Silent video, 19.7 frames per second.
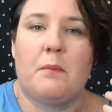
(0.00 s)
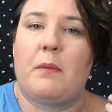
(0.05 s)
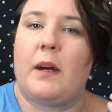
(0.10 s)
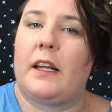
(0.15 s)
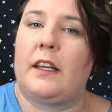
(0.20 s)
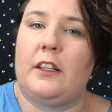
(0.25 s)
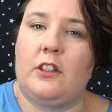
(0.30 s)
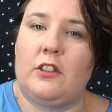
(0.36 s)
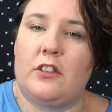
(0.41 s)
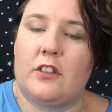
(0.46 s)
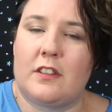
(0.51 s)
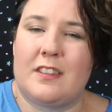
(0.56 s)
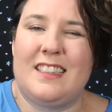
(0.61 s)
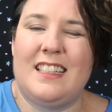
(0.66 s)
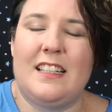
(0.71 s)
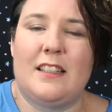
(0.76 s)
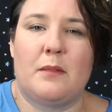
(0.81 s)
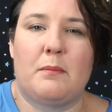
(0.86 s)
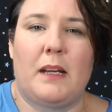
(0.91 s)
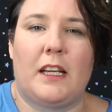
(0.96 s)
but you just
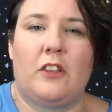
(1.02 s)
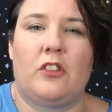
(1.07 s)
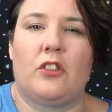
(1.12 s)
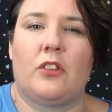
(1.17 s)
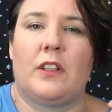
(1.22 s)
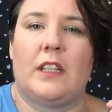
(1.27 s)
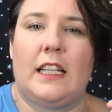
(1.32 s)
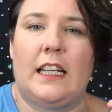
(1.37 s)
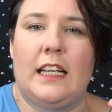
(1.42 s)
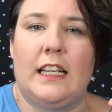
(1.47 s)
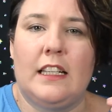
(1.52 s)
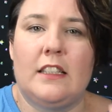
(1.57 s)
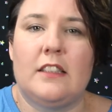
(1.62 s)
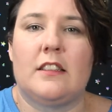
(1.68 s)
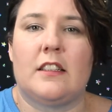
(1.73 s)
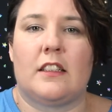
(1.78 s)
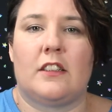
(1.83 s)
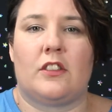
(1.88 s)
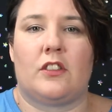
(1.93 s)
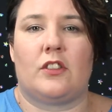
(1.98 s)
need to make sure it
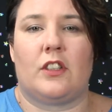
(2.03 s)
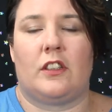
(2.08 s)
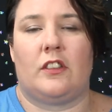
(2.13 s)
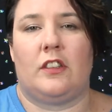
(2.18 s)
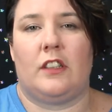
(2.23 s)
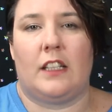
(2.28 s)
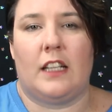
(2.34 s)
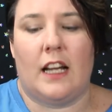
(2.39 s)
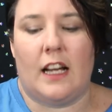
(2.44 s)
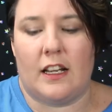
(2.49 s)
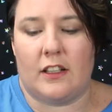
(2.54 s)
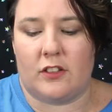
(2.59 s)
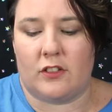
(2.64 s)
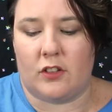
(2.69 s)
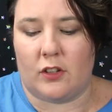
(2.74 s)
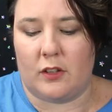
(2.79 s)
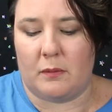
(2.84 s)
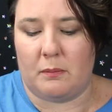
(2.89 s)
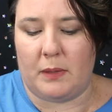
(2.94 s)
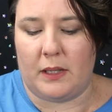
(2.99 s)
is a stretchy
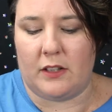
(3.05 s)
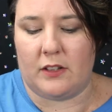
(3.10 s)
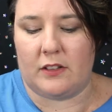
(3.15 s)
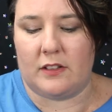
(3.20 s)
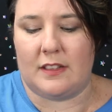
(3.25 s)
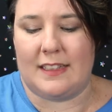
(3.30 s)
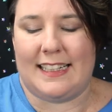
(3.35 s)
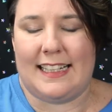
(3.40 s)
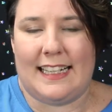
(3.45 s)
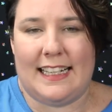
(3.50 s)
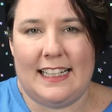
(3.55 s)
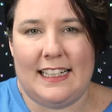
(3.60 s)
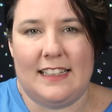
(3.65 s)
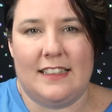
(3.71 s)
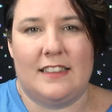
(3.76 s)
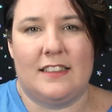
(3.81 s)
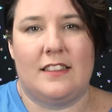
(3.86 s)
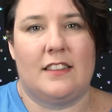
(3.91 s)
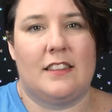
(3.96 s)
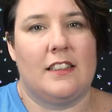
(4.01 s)
cast on, because it
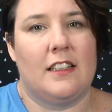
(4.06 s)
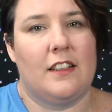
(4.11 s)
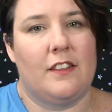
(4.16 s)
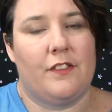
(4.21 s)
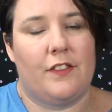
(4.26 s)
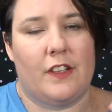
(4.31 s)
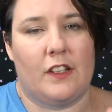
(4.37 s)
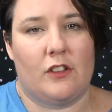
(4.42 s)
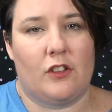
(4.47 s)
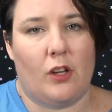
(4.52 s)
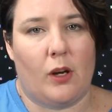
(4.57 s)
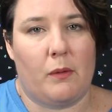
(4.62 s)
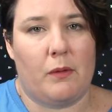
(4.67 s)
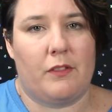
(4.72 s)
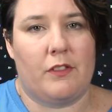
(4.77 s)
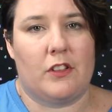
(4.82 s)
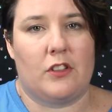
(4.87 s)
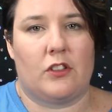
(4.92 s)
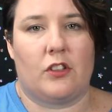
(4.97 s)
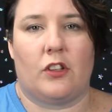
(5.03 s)
is for the top
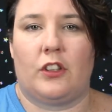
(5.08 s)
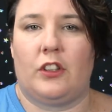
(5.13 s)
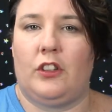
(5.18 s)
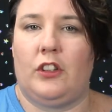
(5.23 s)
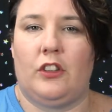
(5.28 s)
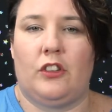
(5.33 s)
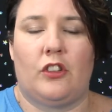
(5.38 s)
of a sock.